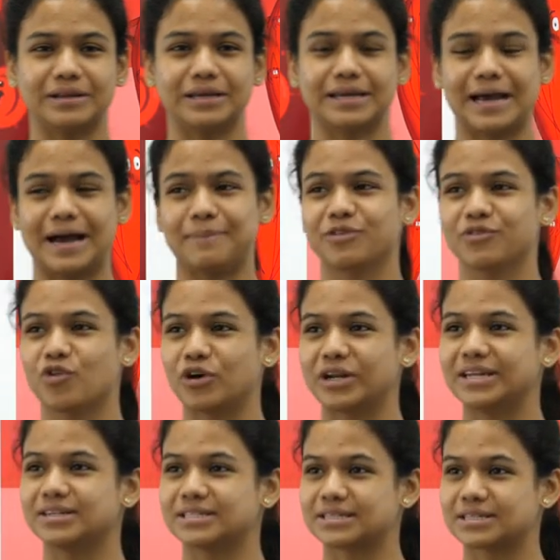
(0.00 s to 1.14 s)
recap. We've
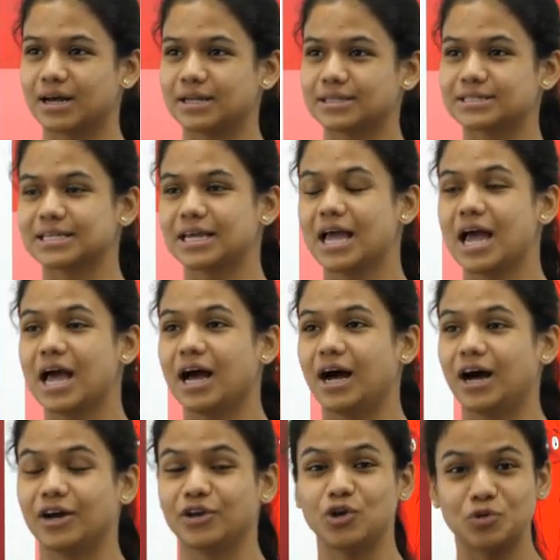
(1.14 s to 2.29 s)
already discussed
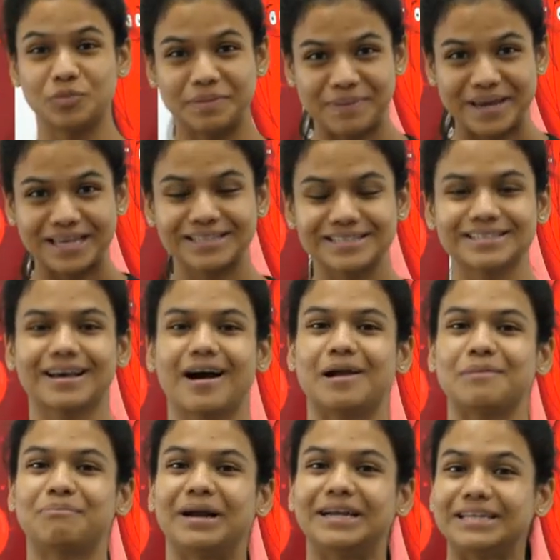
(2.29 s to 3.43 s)
uh, human beings
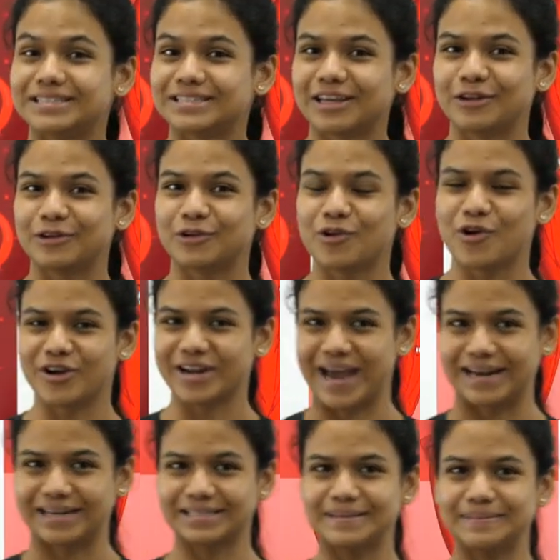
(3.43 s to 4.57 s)
are multicellular
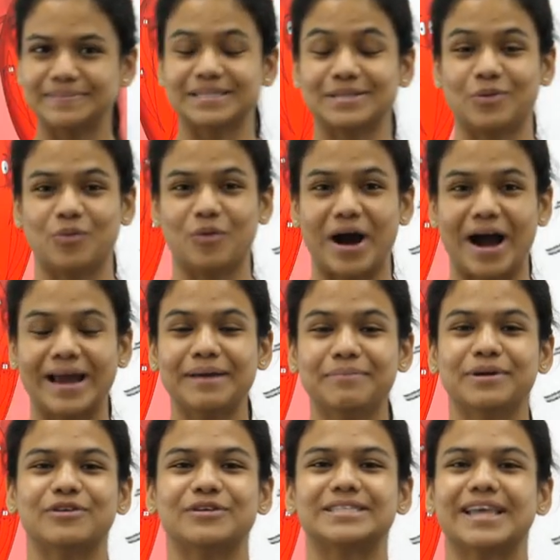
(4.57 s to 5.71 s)
organisms. Why?
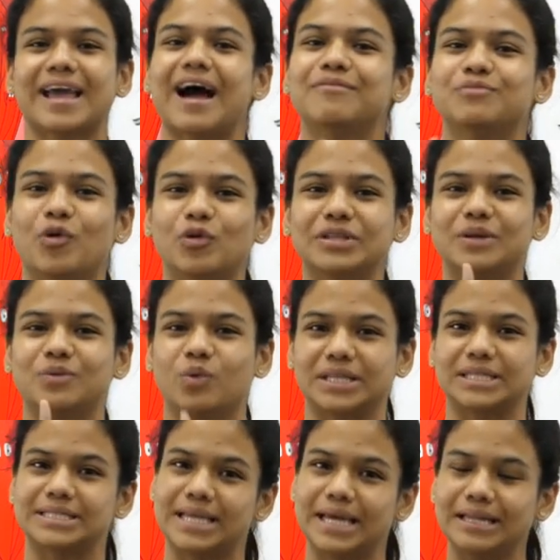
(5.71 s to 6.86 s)
Because they have more than
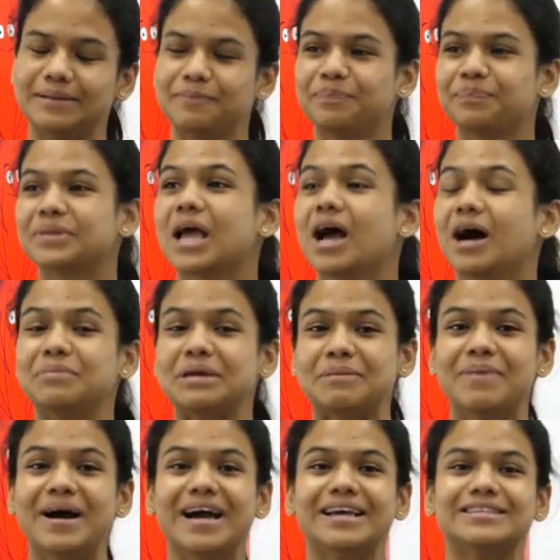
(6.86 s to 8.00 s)
one cell.
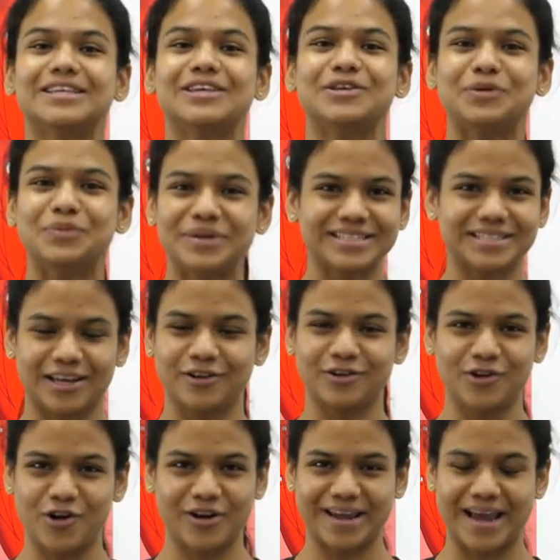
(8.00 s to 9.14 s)
Amoeba is a
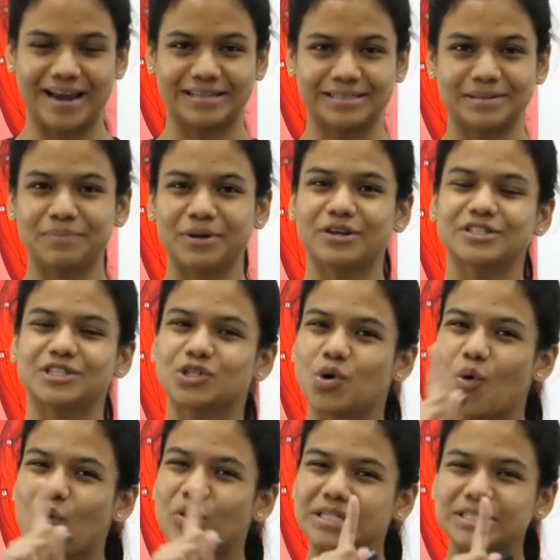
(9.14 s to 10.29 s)
unicellular organism because it,
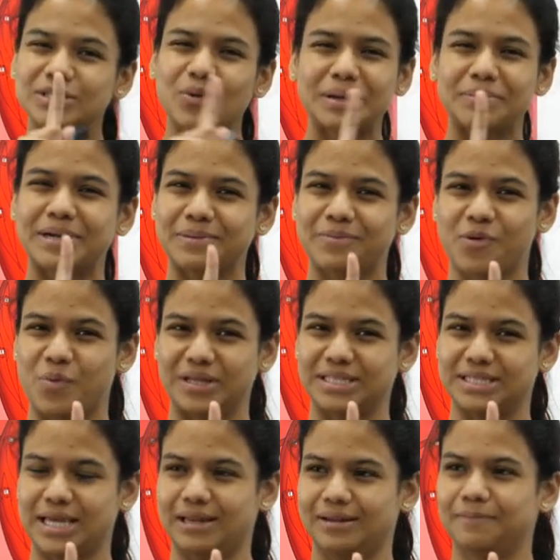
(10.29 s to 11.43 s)
it is only made up of one
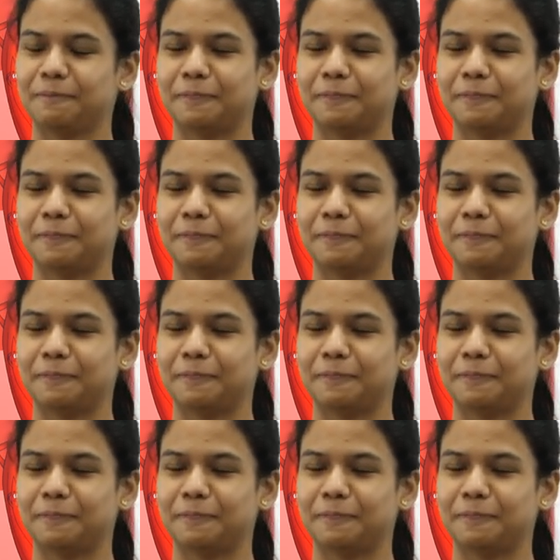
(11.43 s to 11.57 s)
cell,